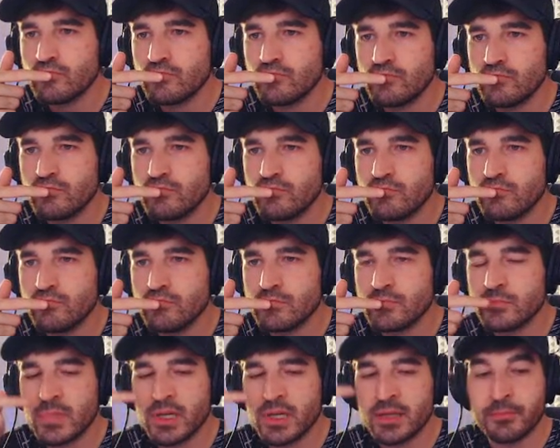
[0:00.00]

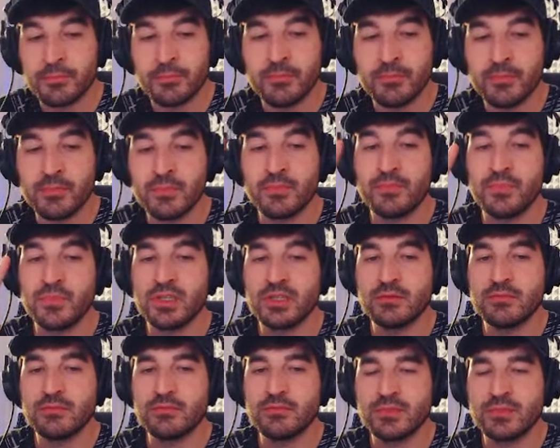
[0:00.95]
And
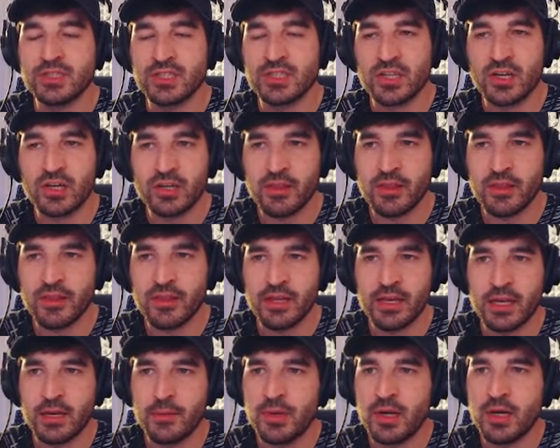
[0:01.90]
start
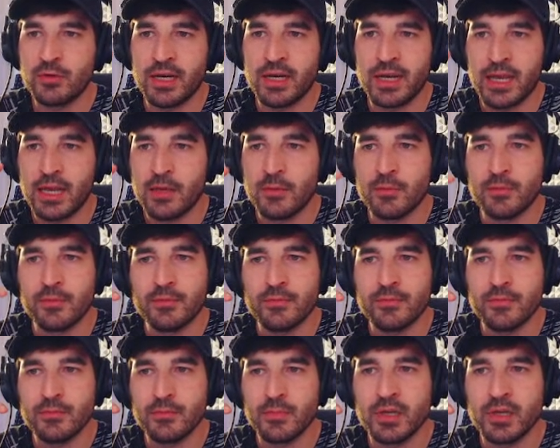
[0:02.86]
thinking about the name,
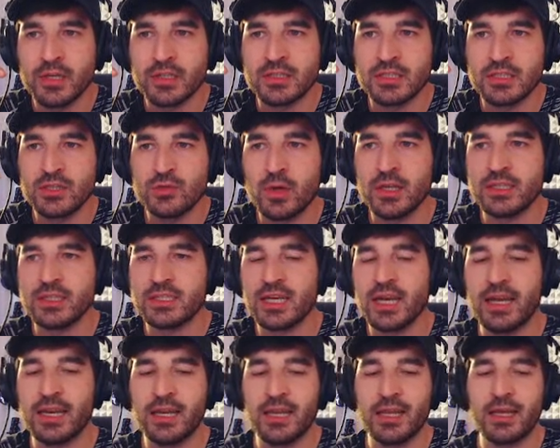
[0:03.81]
because this one is
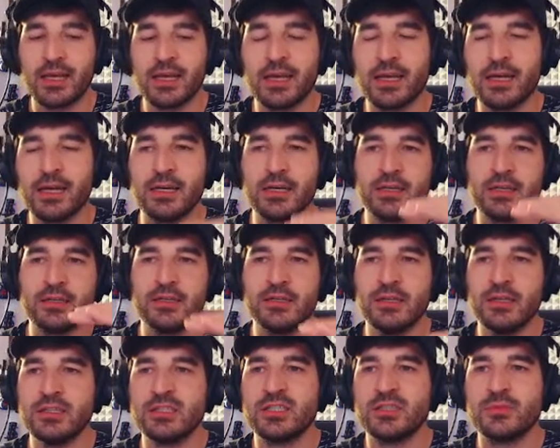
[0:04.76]
kind of like a
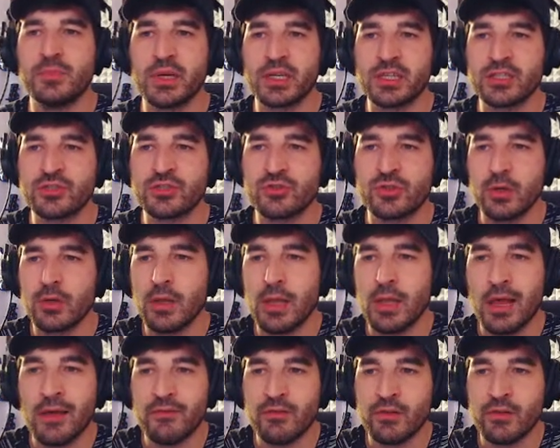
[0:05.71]
spectral
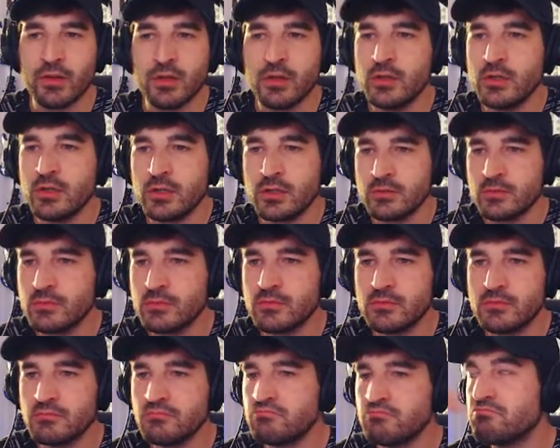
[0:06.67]
leveler,
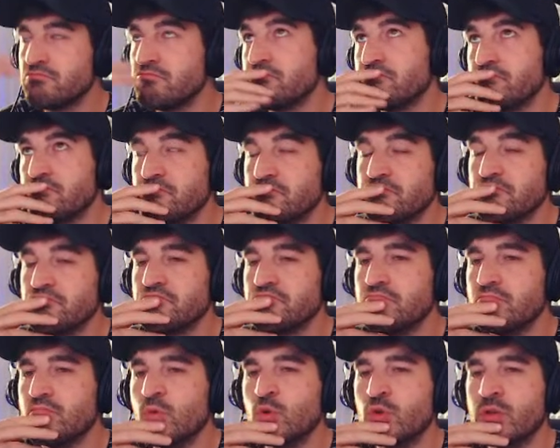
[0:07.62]

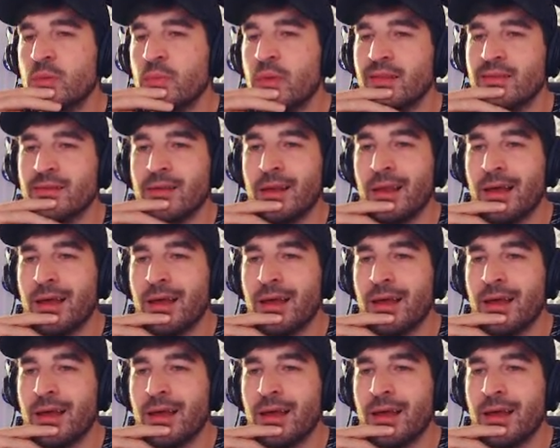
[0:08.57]
multiband